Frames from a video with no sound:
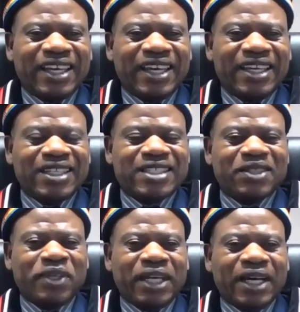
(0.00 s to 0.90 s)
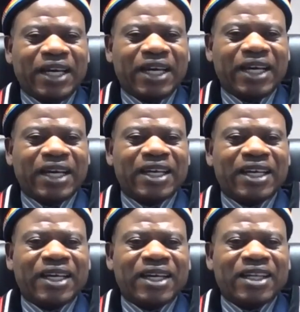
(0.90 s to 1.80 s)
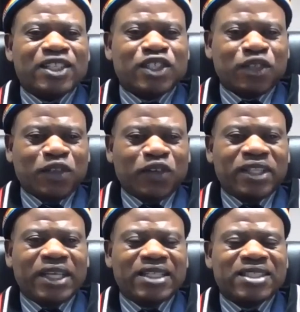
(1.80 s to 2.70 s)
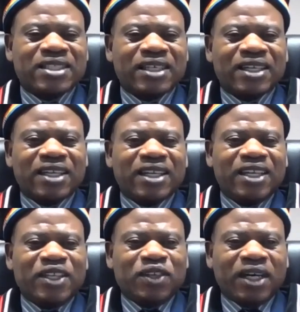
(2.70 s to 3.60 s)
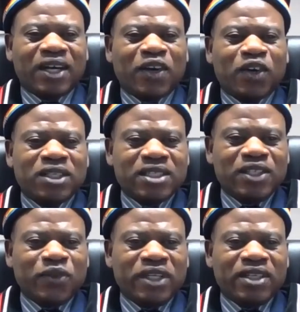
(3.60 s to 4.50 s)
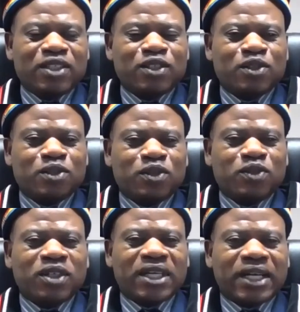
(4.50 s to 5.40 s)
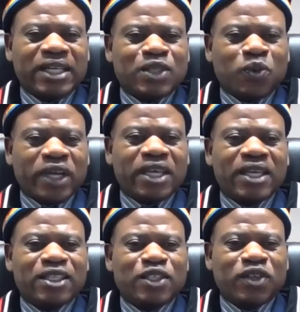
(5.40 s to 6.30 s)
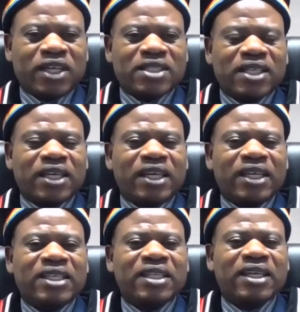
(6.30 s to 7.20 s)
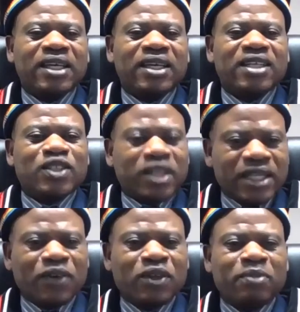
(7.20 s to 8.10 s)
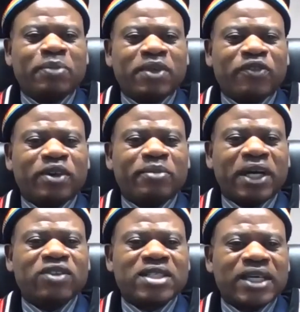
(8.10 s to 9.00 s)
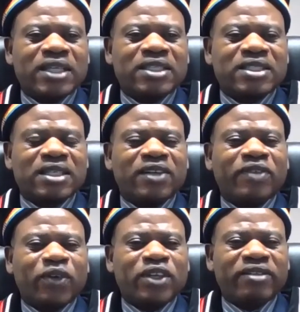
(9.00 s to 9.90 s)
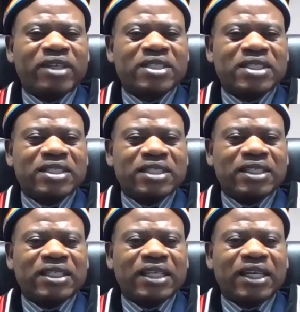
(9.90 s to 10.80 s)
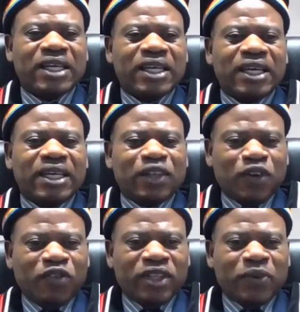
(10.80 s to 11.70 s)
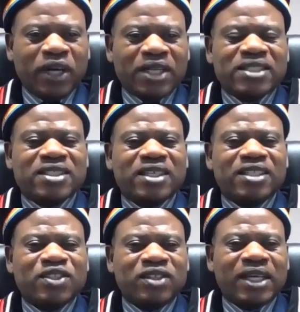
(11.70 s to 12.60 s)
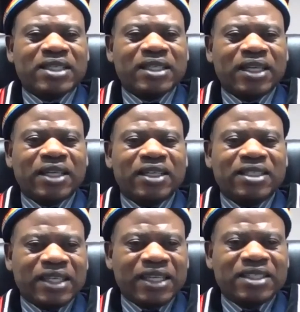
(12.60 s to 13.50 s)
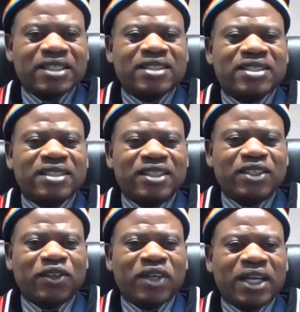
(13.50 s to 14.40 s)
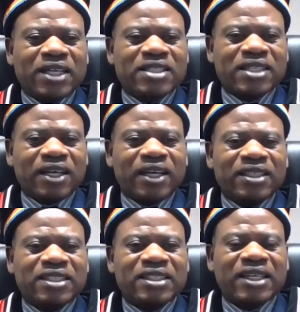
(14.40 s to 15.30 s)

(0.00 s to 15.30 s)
and we are sure that you are continuing to do great work at UKZN together with people from outside of our university and all over the world, as you indicated in your last slide.